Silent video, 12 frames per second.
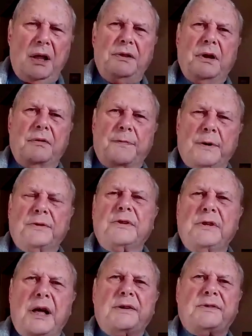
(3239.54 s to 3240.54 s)
they're
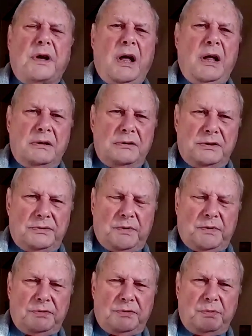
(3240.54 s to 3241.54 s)
first-class scholars of
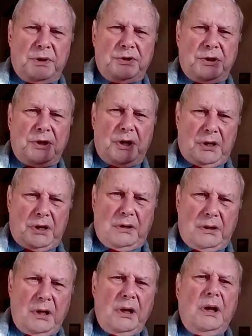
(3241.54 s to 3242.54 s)
this region
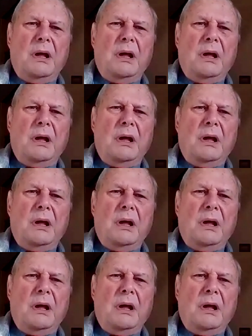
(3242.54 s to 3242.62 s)
in